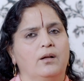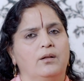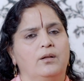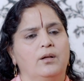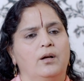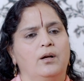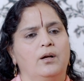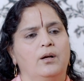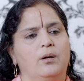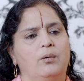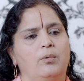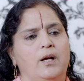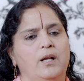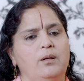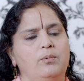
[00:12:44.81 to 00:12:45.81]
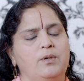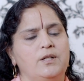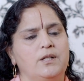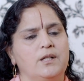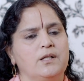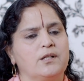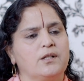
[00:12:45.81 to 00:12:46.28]
the one
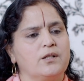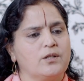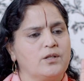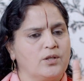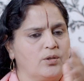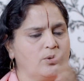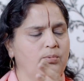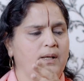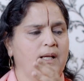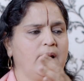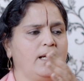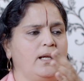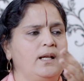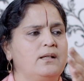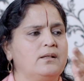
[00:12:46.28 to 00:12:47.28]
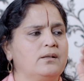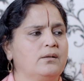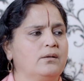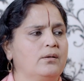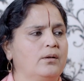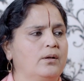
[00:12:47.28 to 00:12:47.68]
which is sweet,